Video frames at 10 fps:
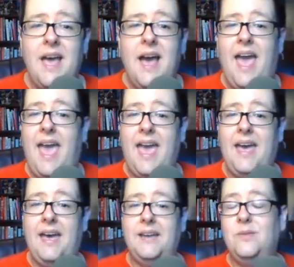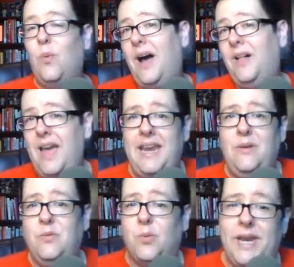And while any
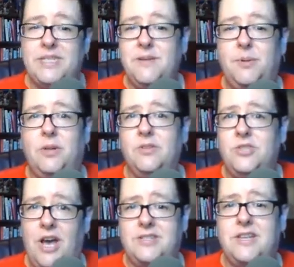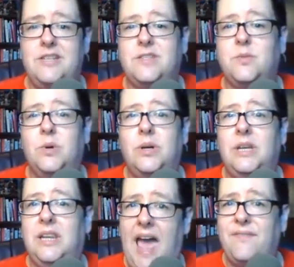reasonable justice would
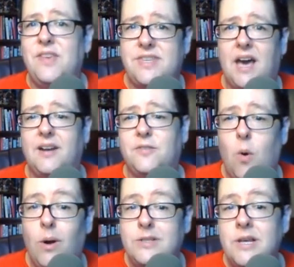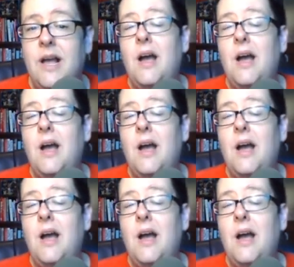laugh this out of court,